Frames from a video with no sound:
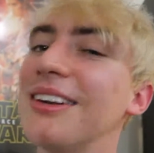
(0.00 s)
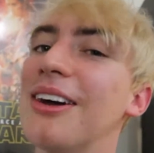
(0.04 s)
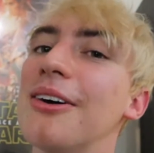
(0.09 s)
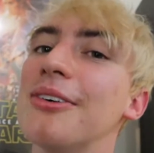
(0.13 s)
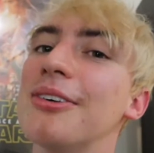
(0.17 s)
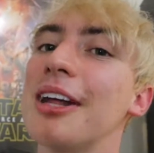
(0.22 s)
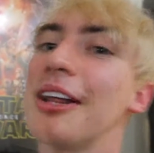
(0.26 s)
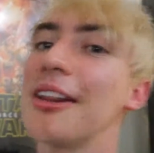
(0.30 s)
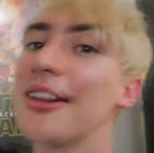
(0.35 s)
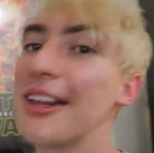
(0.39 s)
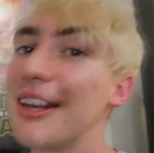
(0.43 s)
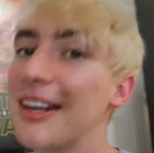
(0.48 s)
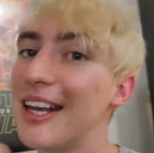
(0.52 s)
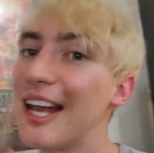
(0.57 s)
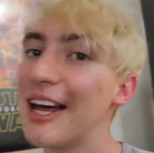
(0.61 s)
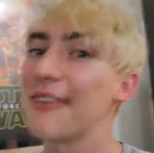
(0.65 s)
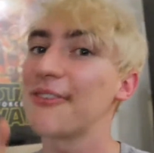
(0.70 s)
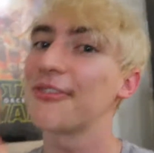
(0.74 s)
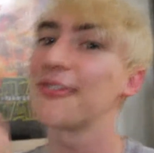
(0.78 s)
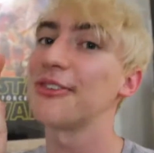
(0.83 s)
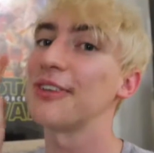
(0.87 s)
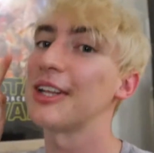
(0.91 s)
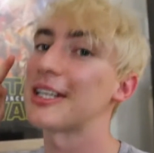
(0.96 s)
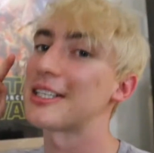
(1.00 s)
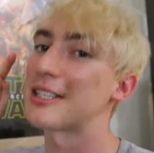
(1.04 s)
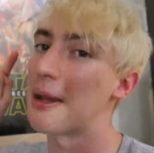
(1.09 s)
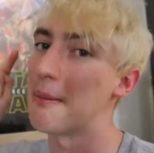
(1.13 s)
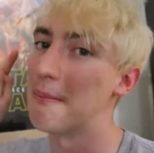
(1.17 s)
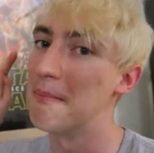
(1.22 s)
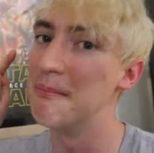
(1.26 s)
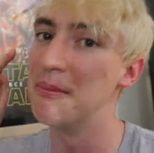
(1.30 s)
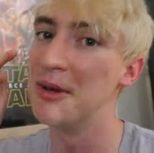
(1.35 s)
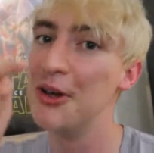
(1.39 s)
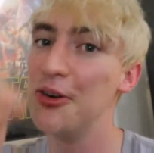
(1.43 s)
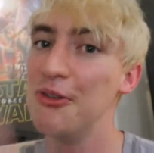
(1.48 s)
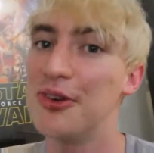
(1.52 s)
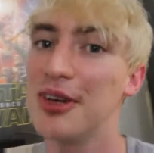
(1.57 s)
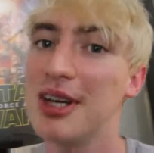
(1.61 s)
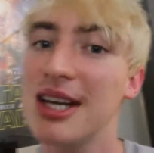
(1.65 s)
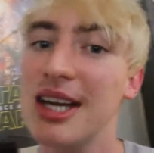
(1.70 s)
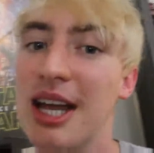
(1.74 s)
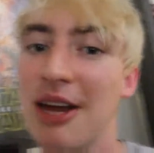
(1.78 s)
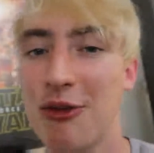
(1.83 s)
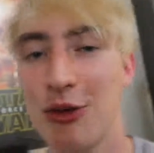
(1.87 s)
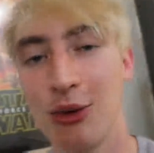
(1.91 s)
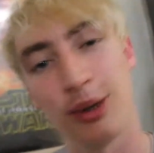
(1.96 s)
Note, the Netflix
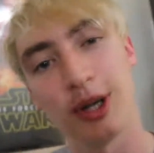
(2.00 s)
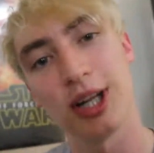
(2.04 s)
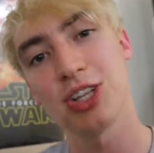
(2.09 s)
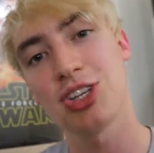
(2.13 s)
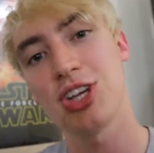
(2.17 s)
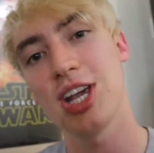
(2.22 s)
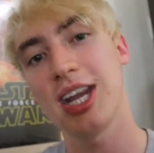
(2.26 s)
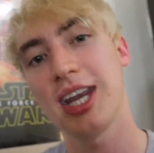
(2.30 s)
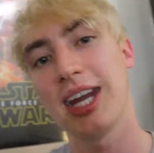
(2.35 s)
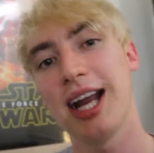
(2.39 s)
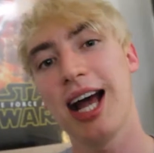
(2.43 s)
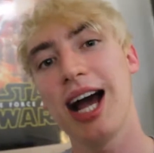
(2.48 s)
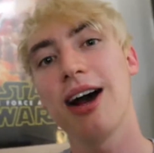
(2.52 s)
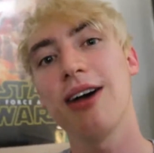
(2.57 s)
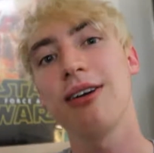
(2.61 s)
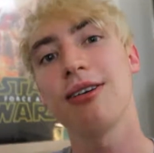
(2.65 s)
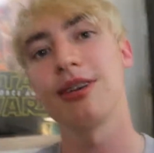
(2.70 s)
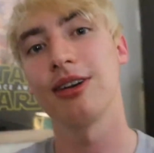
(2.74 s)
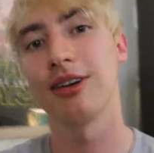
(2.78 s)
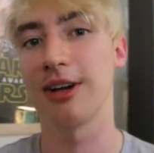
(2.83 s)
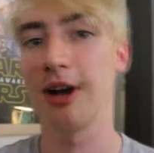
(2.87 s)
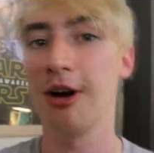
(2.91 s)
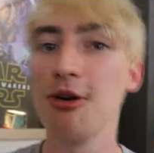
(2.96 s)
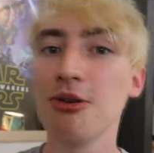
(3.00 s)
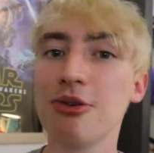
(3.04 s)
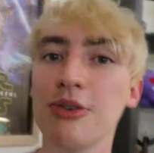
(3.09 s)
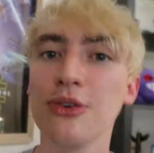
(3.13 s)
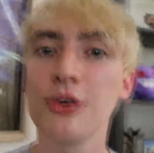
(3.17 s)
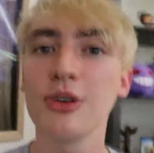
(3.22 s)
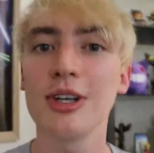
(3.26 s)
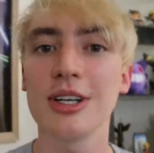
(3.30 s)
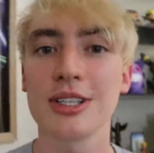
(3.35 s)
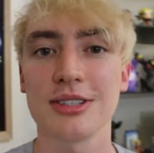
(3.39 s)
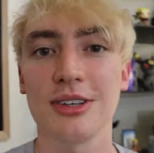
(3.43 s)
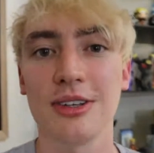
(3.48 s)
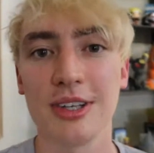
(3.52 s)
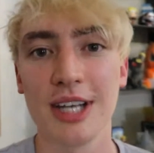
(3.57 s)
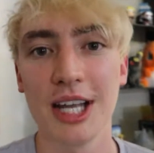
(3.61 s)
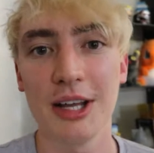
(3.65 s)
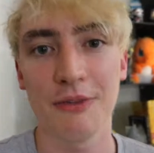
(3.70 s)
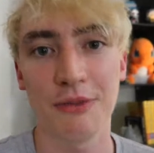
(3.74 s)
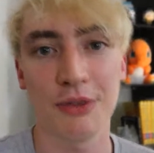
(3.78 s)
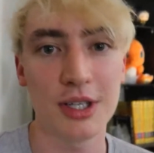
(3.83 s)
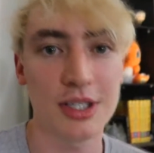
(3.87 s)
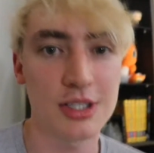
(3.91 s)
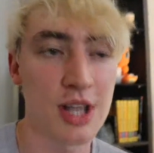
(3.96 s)
movie. If you want to check it out, go for it. It's on
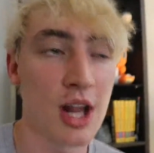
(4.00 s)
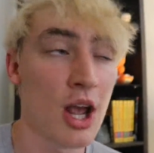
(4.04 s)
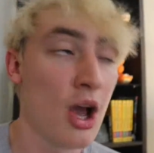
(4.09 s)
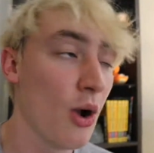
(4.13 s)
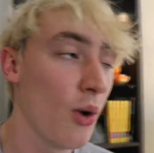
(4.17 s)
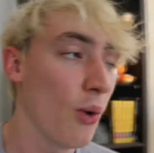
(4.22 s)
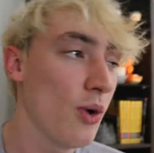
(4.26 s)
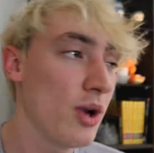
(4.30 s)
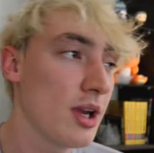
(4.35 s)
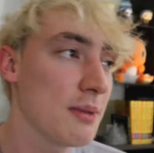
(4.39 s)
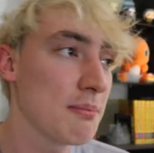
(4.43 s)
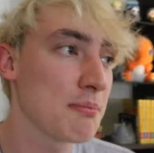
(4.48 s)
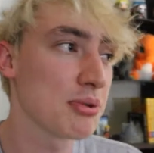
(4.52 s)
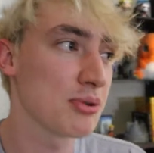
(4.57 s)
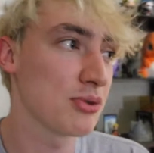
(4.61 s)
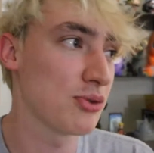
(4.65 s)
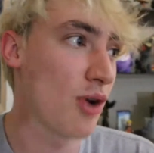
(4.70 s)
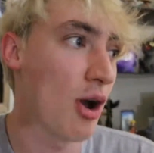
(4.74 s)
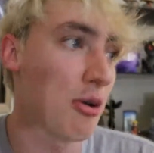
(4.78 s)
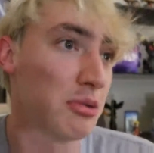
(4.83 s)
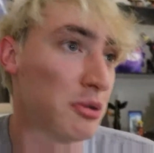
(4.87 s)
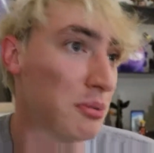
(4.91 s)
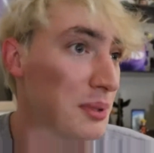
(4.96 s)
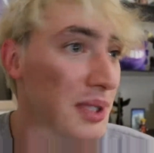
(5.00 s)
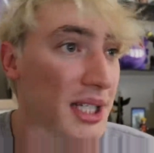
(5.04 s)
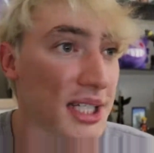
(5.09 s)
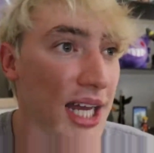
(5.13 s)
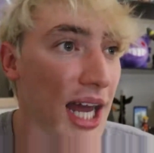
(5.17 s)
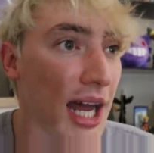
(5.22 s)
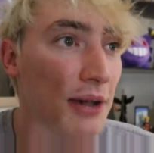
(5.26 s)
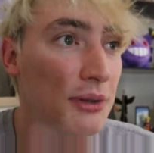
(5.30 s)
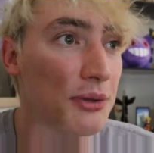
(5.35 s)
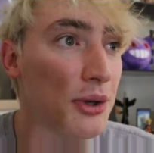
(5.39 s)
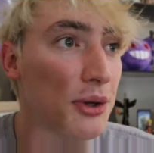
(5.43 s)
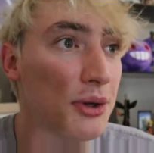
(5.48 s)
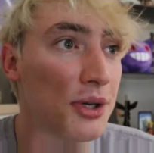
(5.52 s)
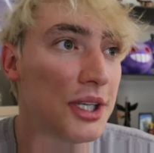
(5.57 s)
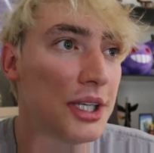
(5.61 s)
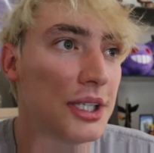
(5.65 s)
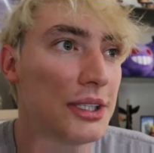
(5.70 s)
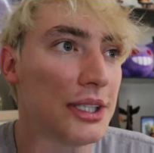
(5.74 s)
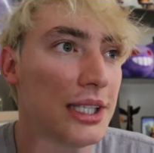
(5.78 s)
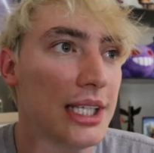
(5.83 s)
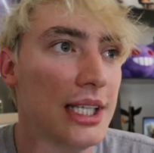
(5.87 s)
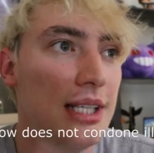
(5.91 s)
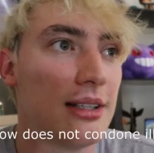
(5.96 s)
Netflix, or you can probably download it
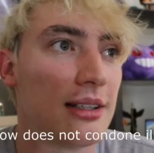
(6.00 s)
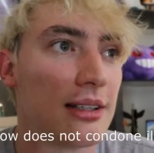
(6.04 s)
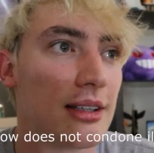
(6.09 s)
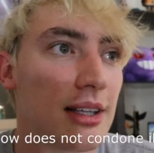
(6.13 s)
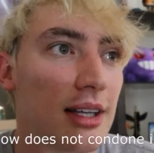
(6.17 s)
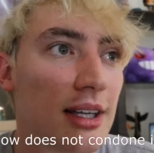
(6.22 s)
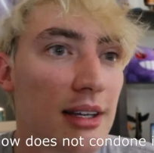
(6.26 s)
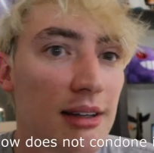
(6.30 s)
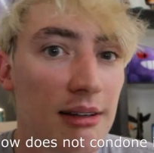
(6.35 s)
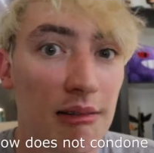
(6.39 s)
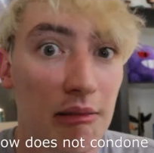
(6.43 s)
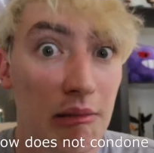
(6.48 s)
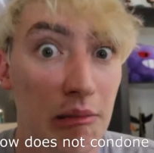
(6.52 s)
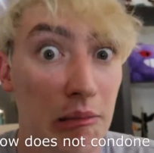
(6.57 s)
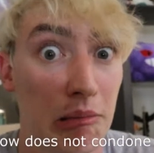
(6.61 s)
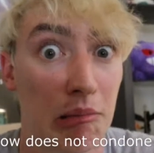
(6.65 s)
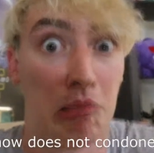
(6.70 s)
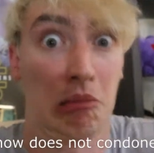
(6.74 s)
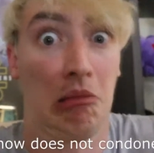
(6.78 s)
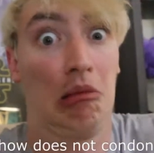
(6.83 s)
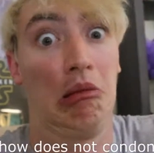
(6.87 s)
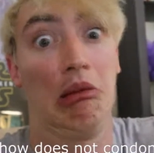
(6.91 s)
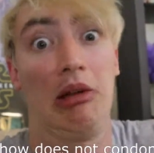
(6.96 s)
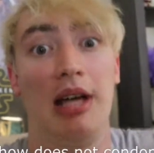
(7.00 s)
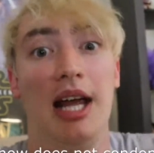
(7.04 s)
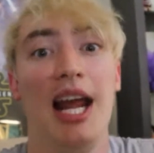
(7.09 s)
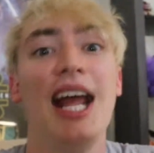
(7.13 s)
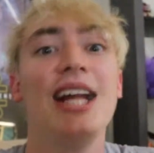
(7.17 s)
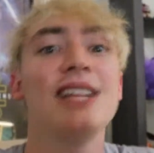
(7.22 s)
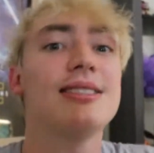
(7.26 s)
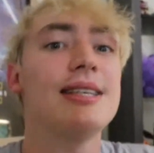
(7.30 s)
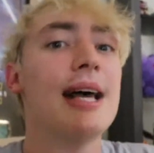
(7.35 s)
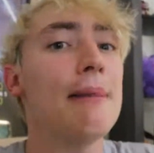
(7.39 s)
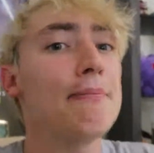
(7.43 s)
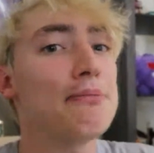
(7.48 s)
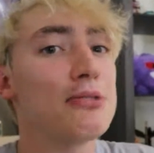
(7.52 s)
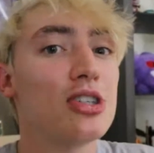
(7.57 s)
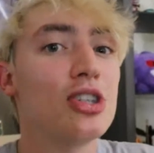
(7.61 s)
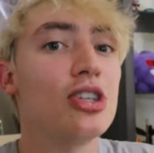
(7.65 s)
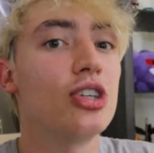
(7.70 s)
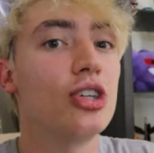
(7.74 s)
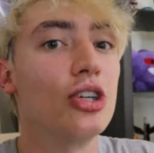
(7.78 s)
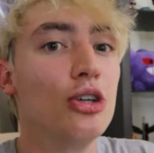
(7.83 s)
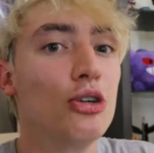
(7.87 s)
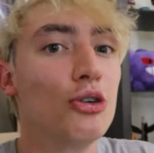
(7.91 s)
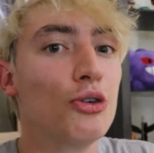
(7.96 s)
illegally. It's up to
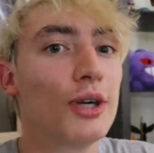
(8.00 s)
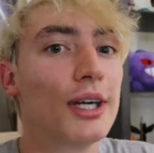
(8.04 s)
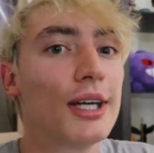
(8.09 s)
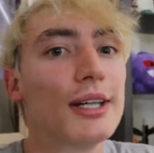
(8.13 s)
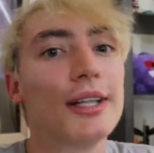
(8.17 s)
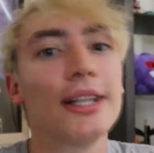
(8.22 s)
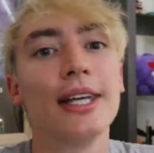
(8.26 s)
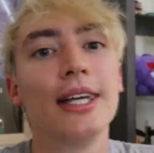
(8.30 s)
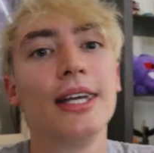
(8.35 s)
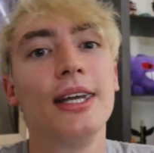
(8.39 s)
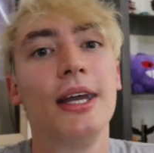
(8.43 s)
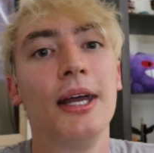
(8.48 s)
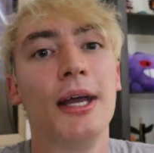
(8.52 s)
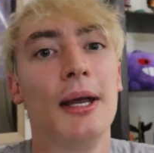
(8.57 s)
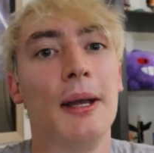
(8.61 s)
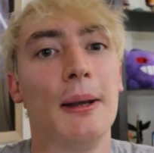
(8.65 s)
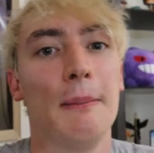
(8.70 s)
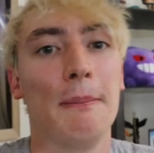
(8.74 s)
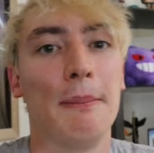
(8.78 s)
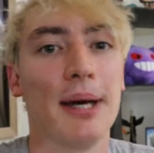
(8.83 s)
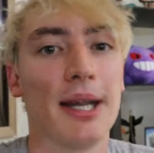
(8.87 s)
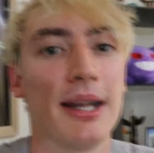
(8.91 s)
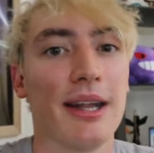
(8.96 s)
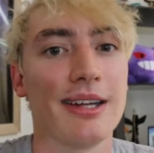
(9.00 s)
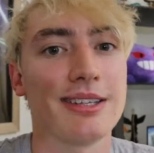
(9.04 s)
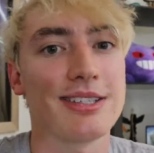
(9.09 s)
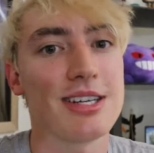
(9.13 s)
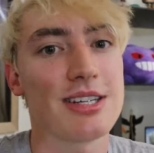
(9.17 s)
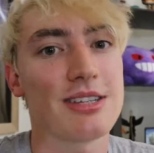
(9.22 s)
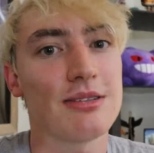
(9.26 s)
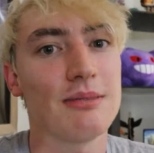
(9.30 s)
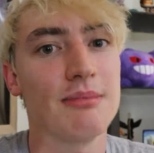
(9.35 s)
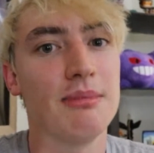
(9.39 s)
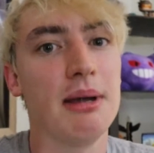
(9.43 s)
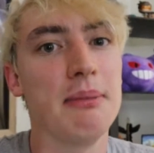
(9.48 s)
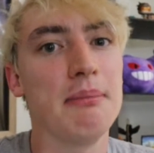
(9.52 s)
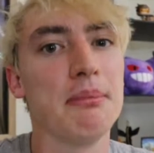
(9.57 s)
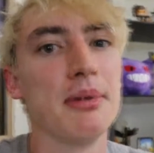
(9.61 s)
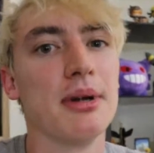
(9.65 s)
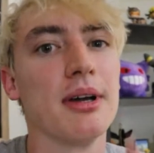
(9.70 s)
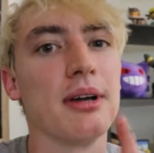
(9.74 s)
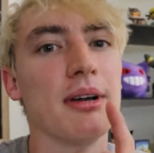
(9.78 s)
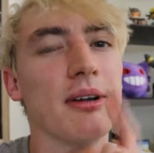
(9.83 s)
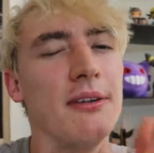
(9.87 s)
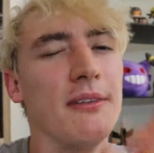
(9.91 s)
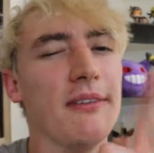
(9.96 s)
you, really, but just
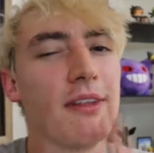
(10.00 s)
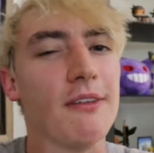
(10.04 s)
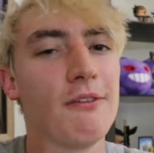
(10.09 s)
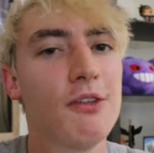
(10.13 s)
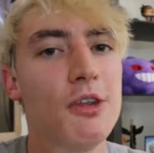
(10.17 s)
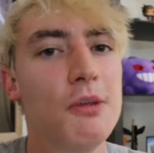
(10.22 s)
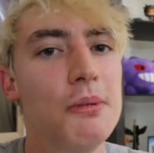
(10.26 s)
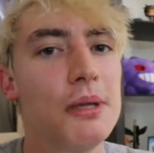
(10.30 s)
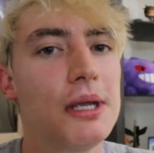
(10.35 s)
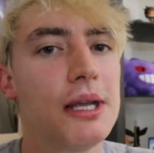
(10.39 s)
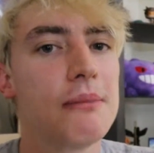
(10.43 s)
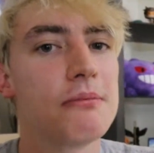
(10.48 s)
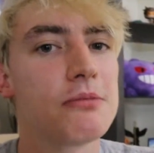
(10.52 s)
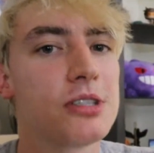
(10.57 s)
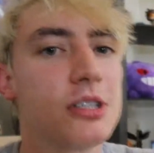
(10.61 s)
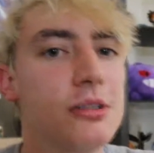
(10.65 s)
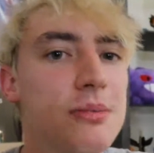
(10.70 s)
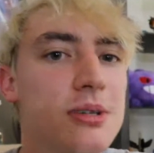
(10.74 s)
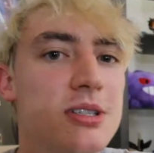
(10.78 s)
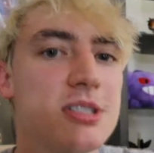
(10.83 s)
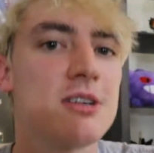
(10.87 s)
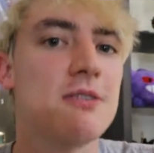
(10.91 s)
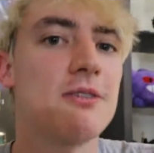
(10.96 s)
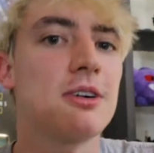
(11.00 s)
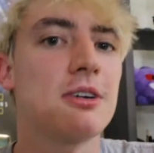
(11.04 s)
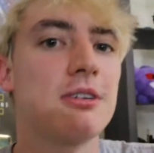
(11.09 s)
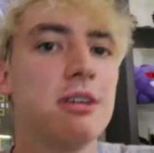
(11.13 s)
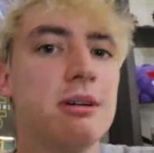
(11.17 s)
remember, if you become too much of a